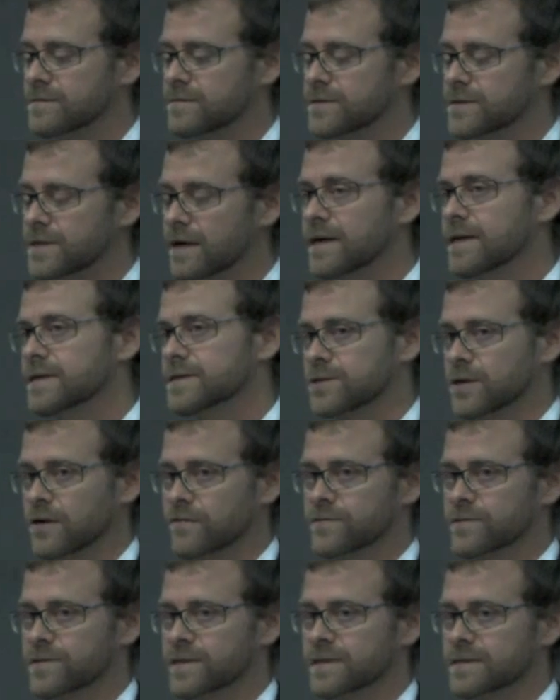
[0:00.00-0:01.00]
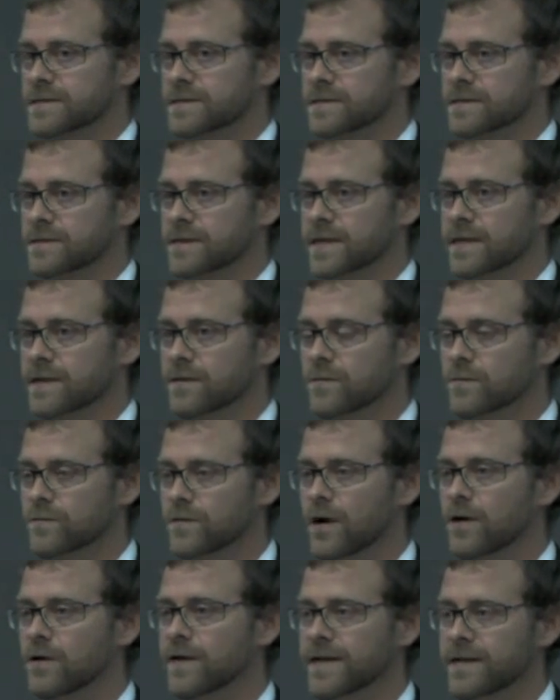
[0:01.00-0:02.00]
diet soft drinks,
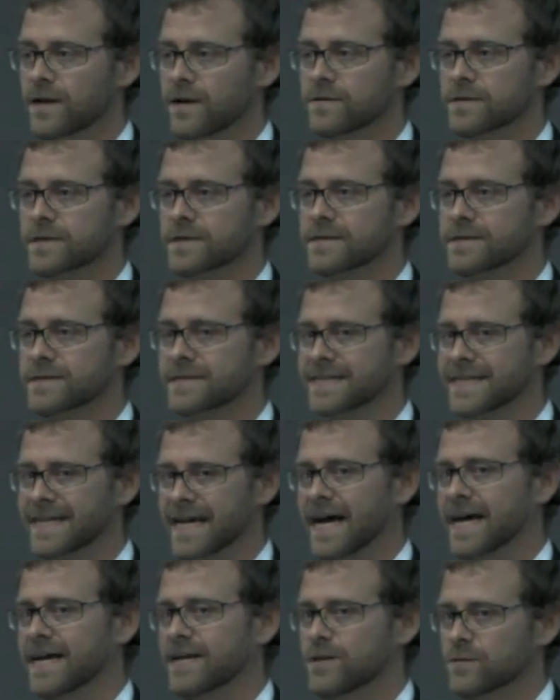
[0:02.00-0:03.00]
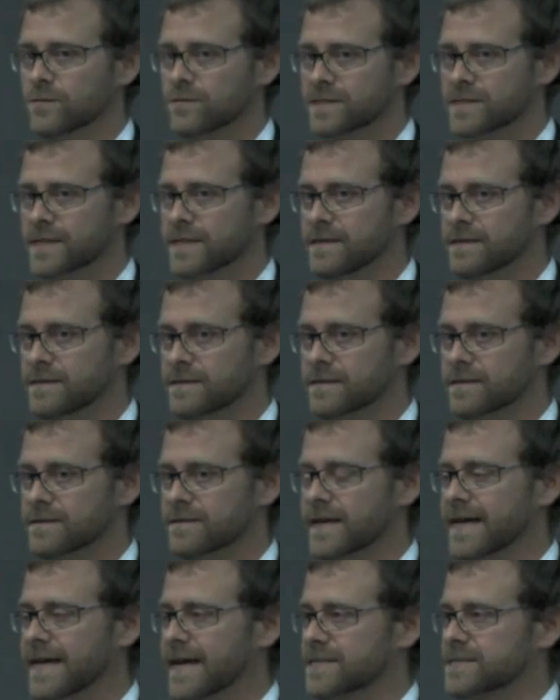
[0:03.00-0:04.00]
although they don't decay your teeth,
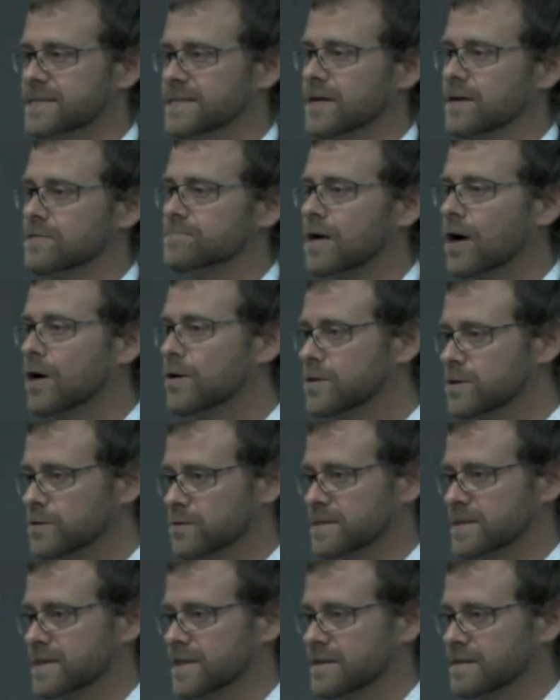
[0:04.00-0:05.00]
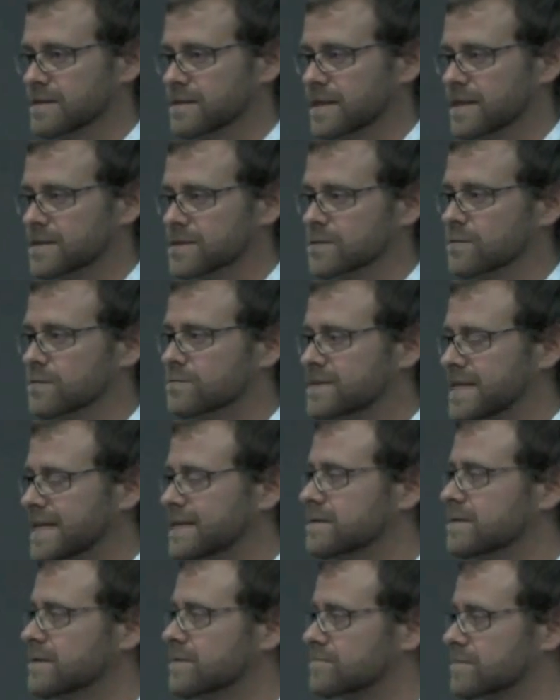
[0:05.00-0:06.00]
they actually erode your teeth, and it's called
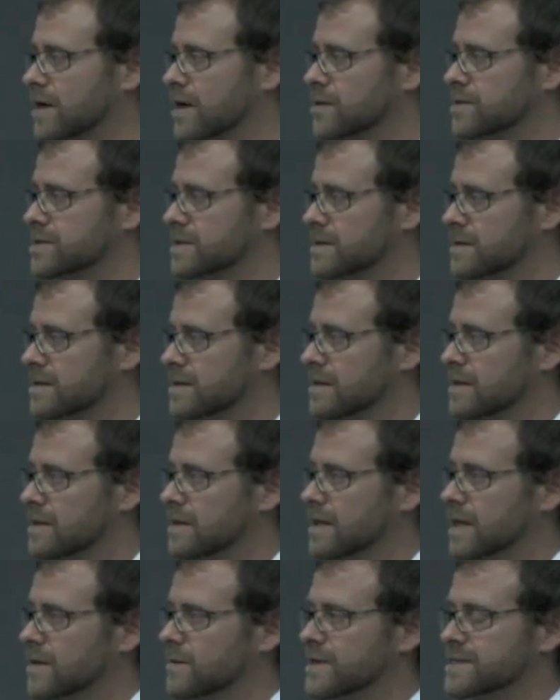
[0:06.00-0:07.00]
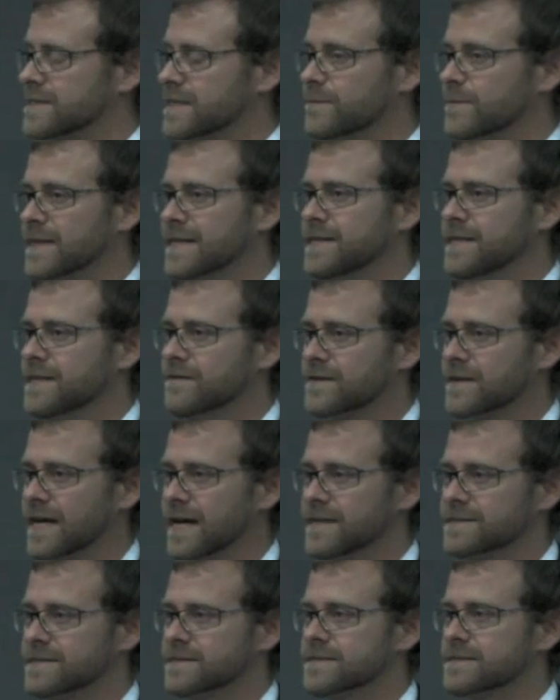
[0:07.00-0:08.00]
dental erosion. And we see plenty of
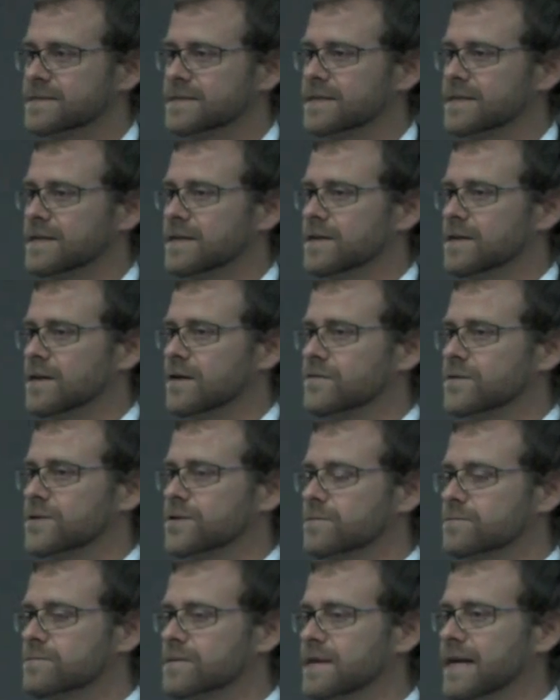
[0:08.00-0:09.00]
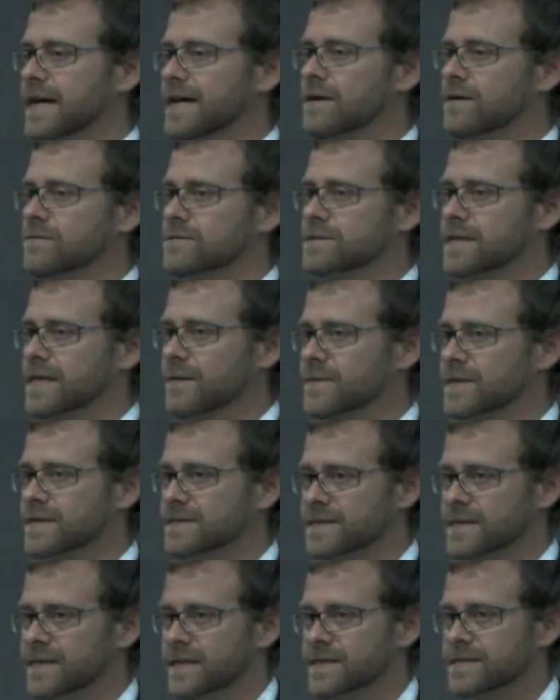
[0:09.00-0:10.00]
cases of children and adults coming to
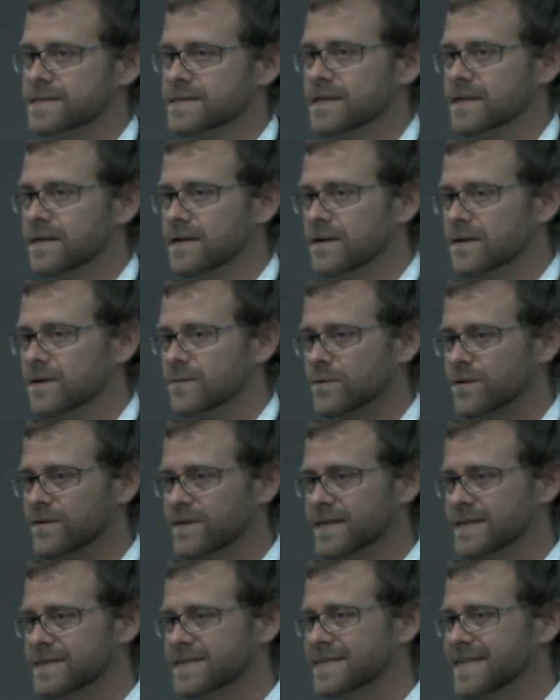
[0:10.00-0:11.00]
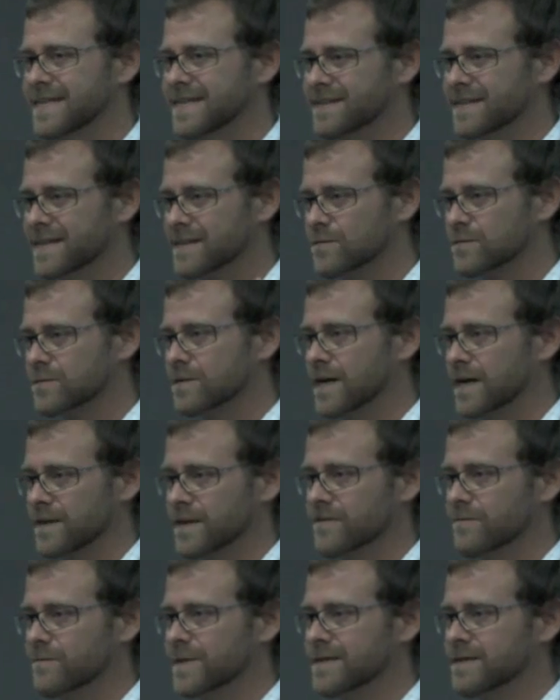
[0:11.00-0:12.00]
see us with their teeth that look like
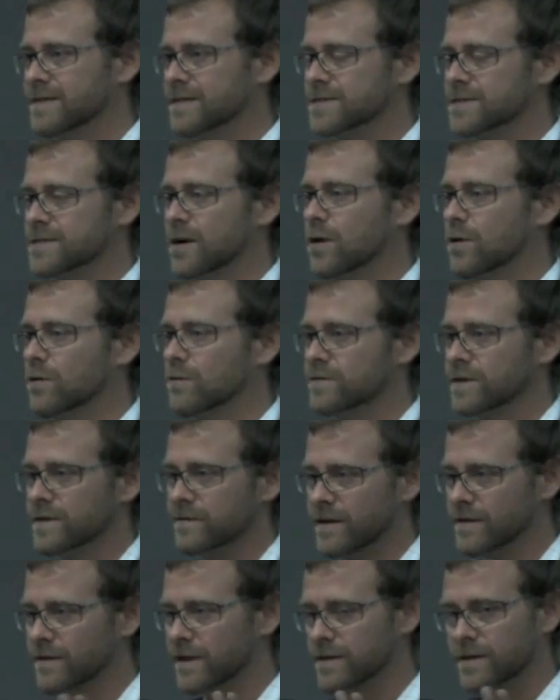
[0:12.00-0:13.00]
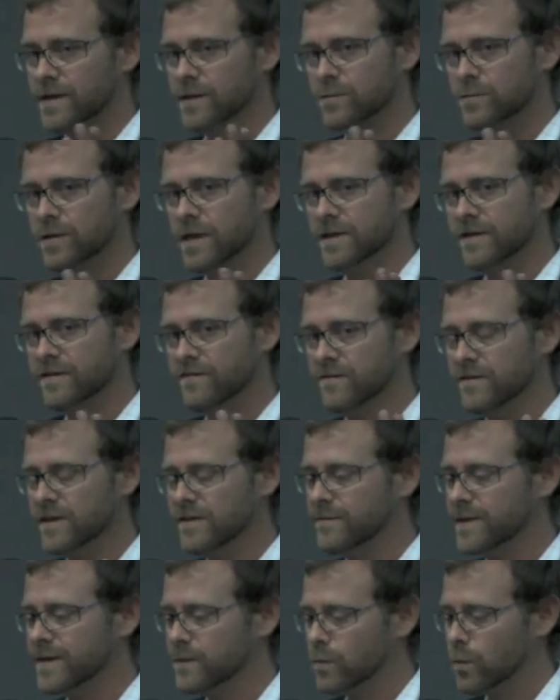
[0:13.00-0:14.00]
they've been dissolved, they look like they've,
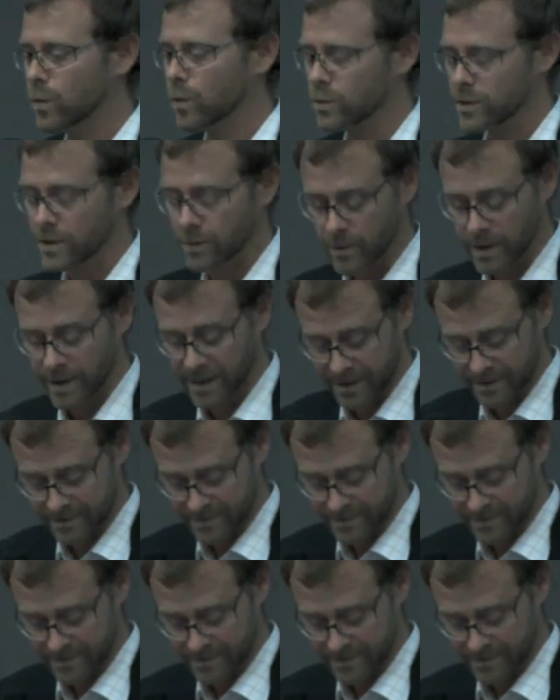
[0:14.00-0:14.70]
they've been worn away.